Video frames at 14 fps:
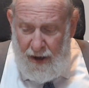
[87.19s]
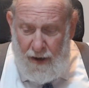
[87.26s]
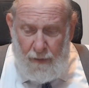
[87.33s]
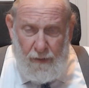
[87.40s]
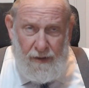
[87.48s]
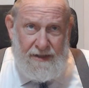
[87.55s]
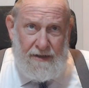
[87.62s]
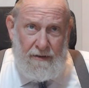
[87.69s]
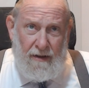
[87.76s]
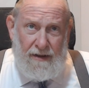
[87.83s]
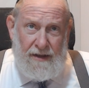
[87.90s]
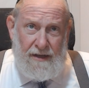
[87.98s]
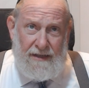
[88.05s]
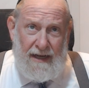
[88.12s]
We also know that
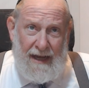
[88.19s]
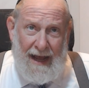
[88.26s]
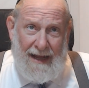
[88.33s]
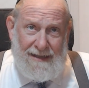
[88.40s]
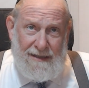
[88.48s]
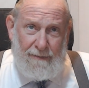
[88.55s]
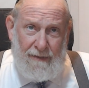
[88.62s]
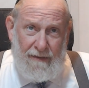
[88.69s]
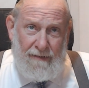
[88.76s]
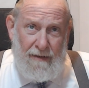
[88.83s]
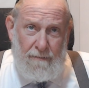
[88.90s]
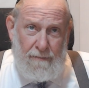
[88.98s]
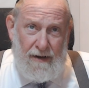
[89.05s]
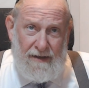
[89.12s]
there's a concept of the
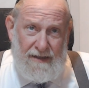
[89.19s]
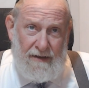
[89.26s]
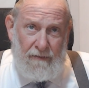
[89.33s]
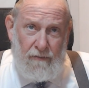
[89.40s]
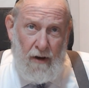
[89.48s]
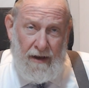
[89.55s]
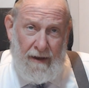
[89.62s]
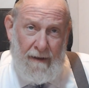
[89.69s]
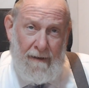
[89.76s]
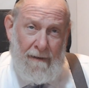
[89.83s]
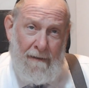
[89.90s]
birchas haraya,